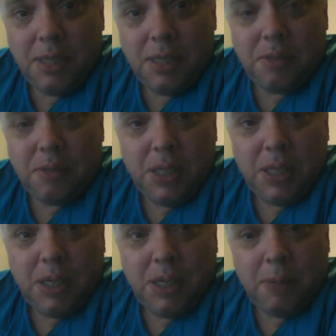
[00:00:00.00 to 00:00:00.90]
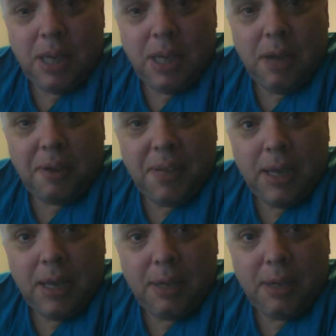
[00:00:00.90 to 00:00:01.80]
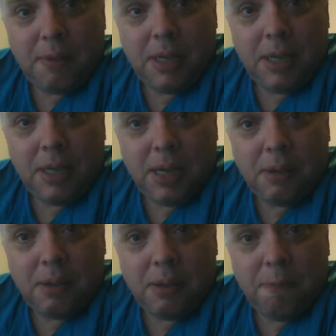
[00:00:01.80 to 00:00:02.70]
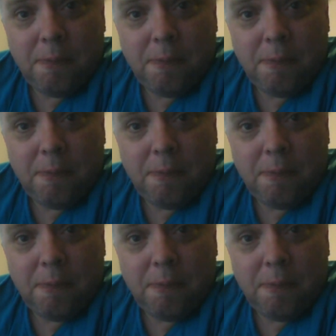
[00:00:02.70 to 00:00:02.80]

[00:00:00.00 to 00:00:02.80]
This is me coming out of that right now.